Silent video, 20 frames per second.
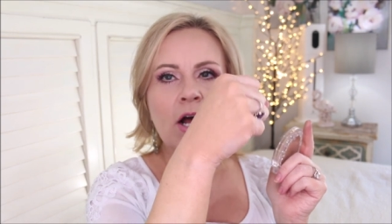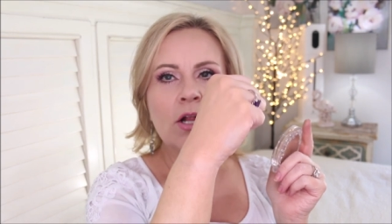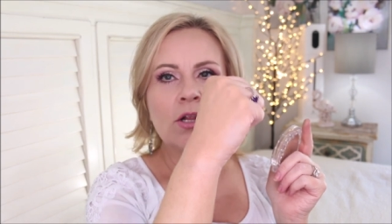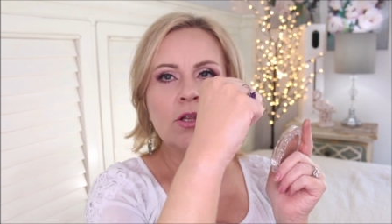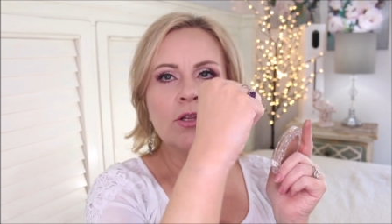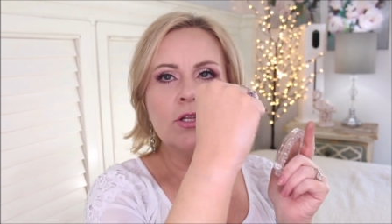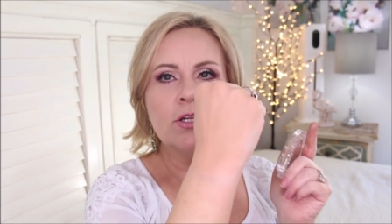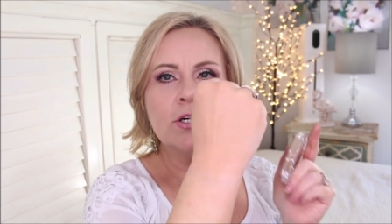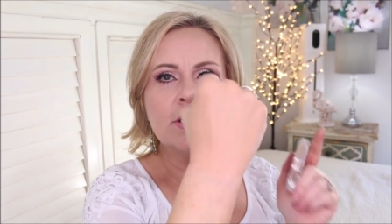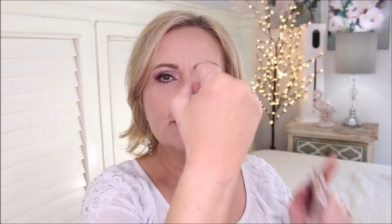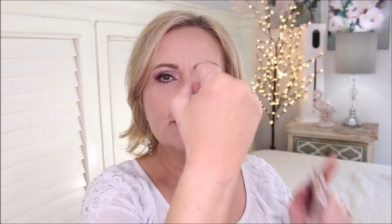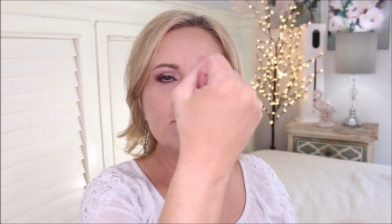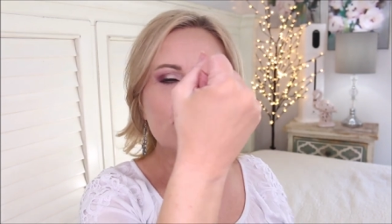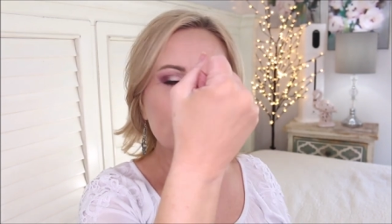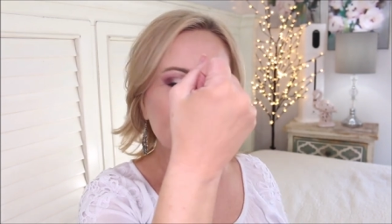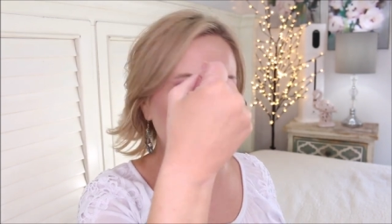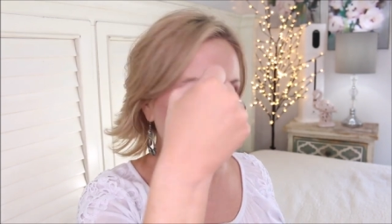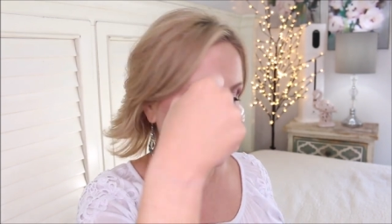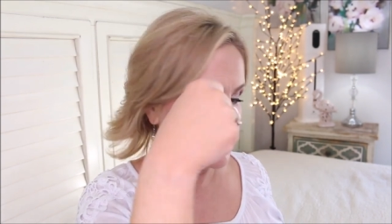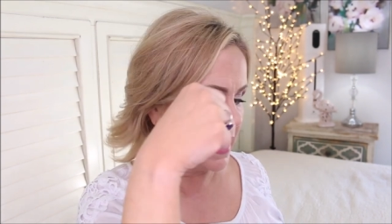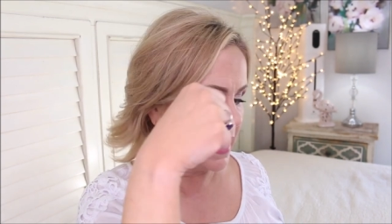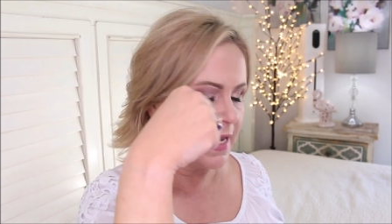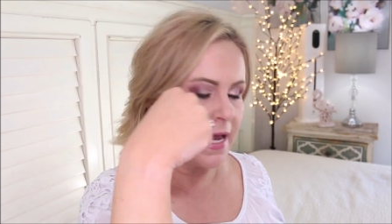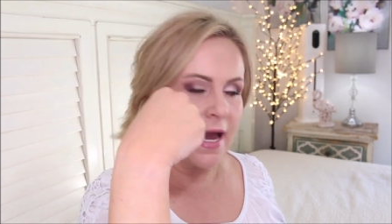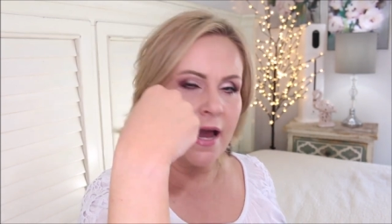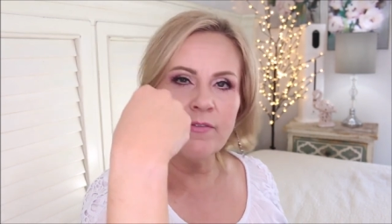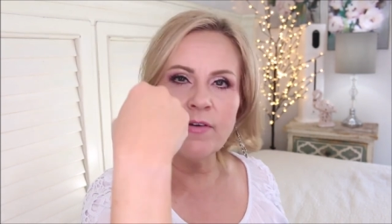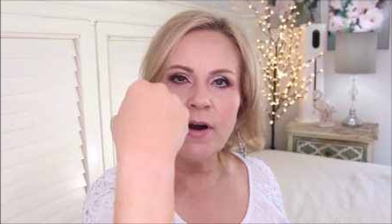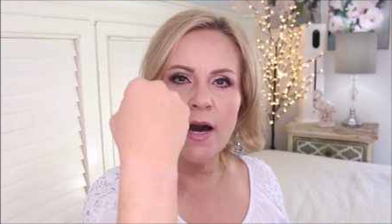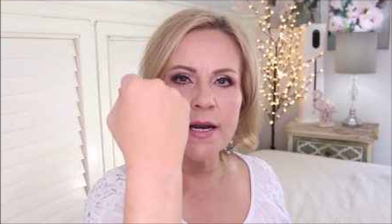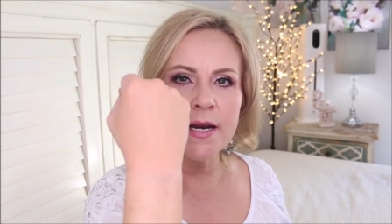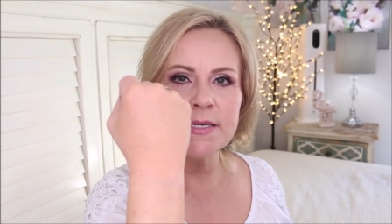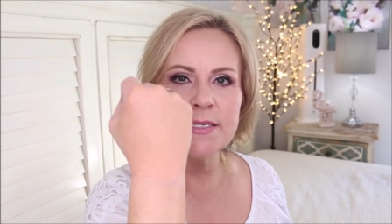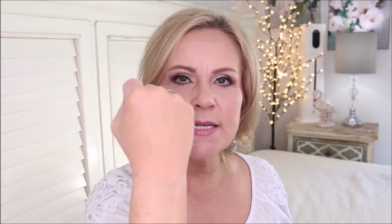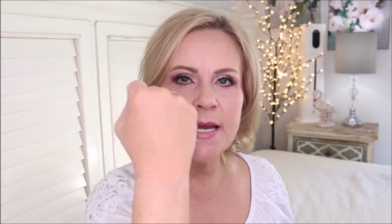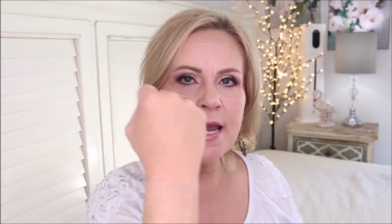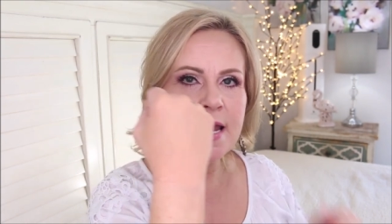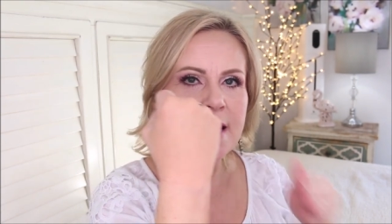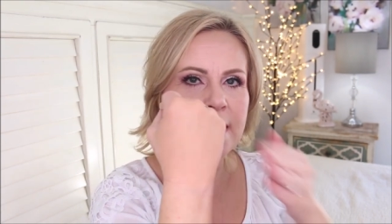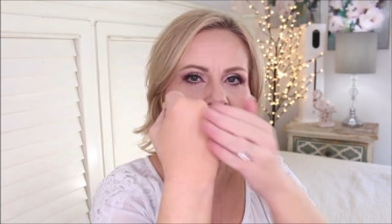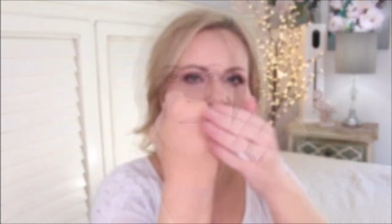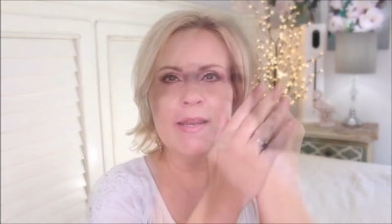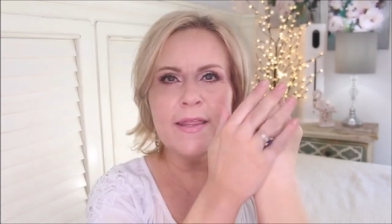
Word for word: look just like I've got a tan.